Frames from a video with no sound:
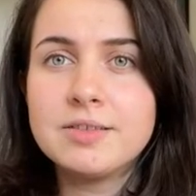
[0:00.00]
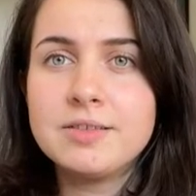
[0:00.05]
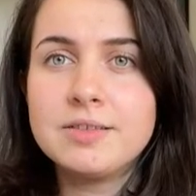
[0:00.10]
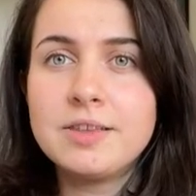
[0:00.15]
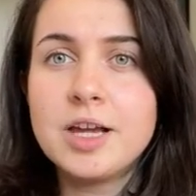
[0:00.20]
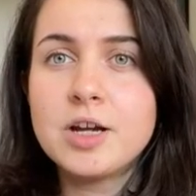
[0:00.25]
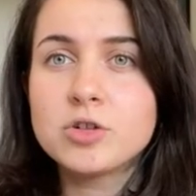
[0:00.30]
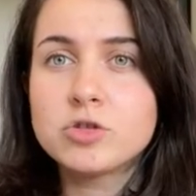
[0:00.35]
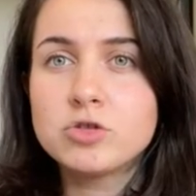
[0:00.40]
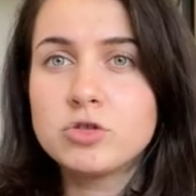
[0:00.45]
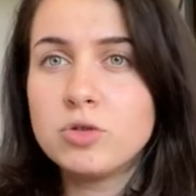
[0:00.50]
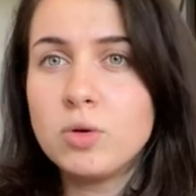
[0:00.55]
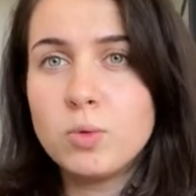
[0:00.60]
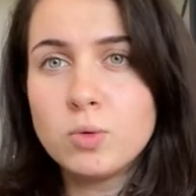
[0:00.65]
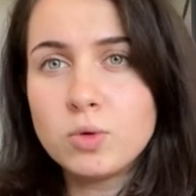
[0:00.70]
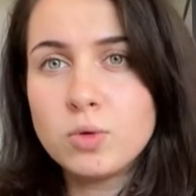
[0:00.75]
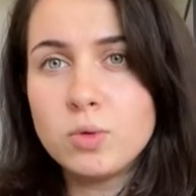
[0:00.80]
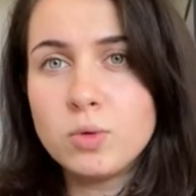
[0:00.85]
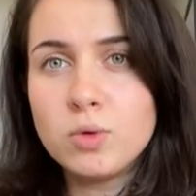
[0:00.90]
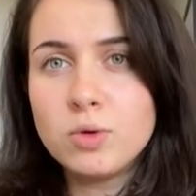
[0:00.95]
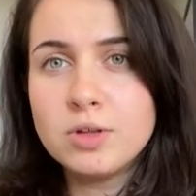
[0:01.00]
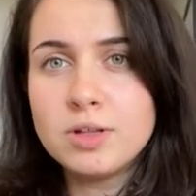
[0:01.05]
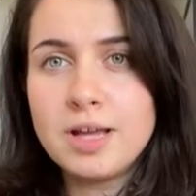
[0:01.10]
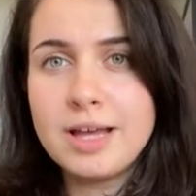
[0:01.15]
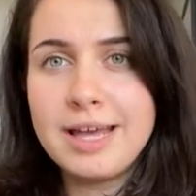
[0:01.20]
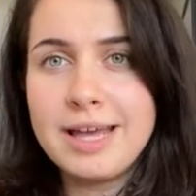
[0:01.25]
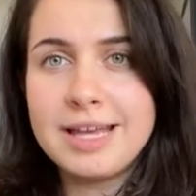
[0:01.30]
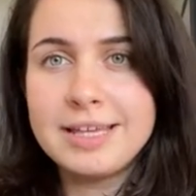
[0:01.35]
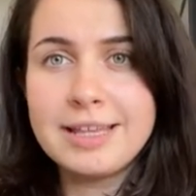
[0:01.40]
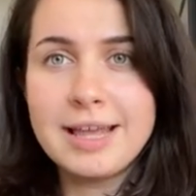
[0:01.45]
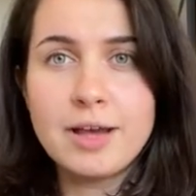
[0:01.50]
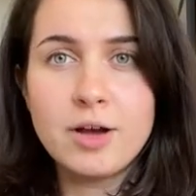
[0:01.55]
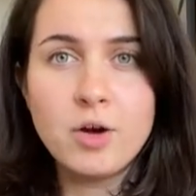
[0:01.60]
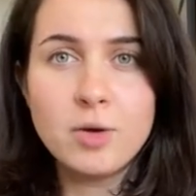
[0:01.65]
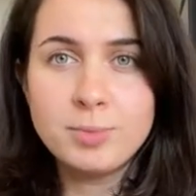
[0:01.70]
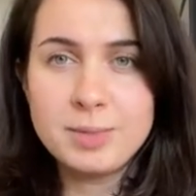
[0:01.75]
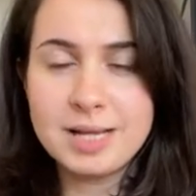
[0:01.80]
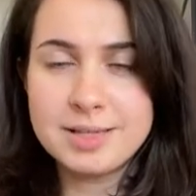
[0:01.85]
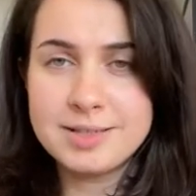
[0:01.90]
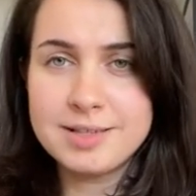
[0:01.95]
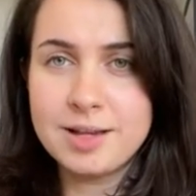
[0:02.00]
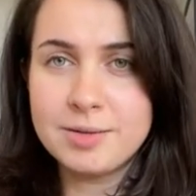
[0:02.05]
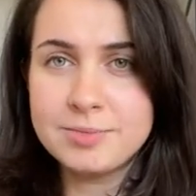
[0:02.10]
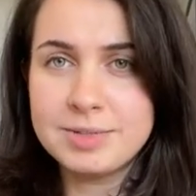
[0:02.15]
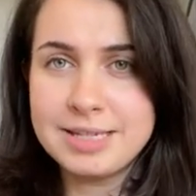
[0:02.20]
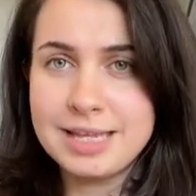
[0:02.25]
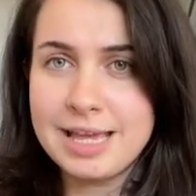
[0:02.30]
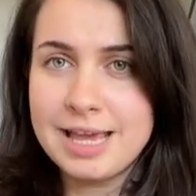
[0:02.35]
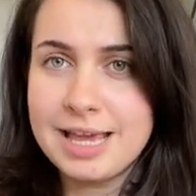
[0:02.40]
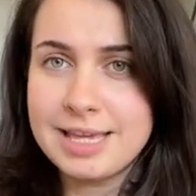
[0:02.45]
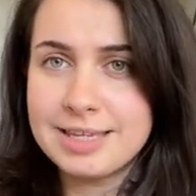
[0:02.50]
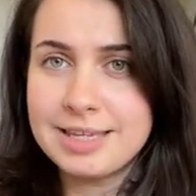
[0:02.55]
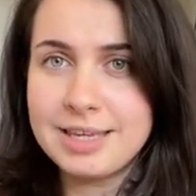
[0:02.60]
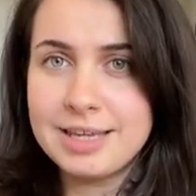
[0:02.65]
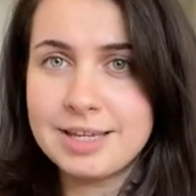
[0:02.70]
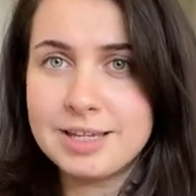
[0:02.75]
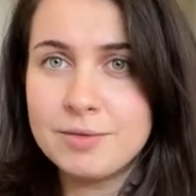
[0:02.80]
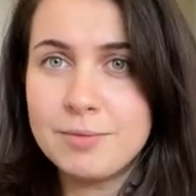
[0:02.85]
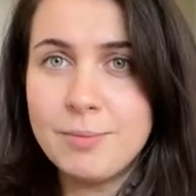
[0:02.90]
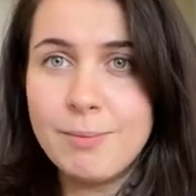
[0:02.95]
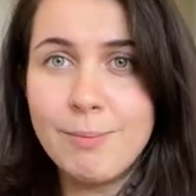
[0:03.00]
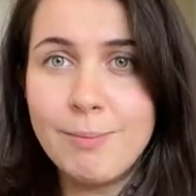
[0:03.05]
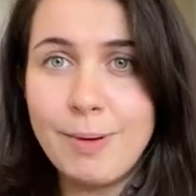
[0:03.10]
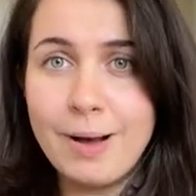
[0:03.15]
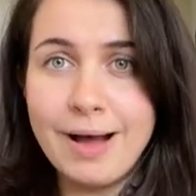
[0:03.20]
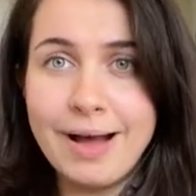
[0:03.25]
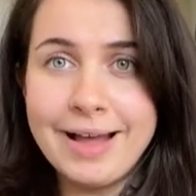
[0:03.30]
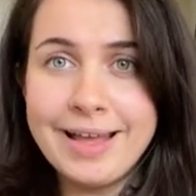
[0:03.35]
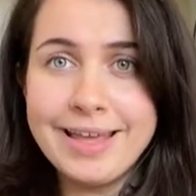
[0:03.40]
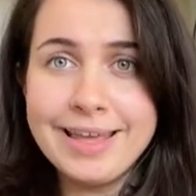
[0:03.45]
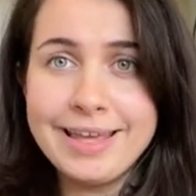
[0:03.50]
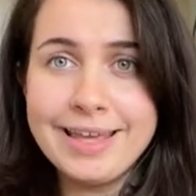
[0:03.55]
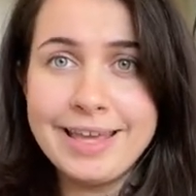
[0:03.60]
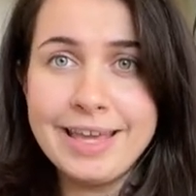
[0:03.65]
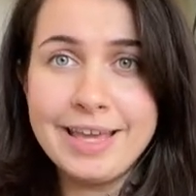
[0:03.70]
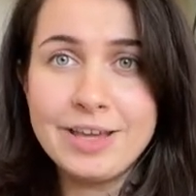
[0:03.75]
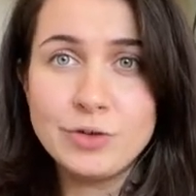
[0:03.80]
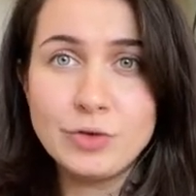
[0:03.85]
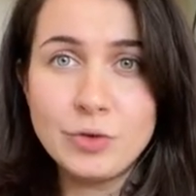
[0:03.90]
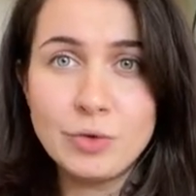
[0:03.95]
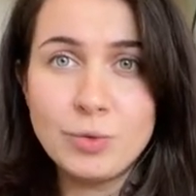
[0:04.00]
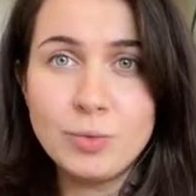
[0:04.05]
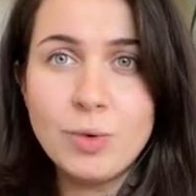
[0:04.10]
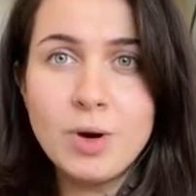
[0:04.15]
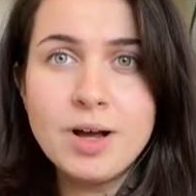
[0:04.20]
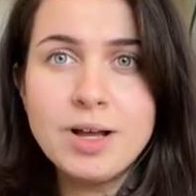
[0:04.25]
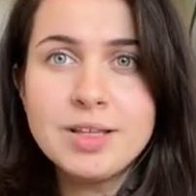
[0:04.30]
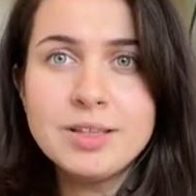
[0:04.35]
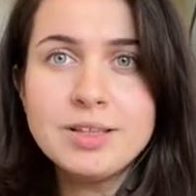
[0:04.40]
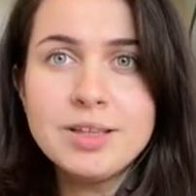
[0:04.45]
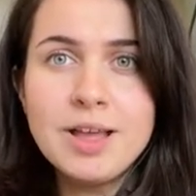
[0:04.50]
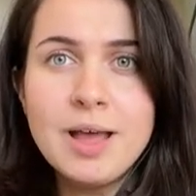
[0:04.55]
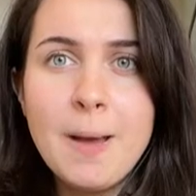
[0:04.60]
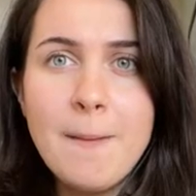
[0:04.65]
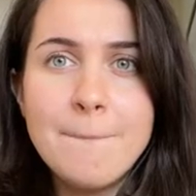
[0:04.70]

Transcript: they're so cool, and I hope that someday I can buy a new one.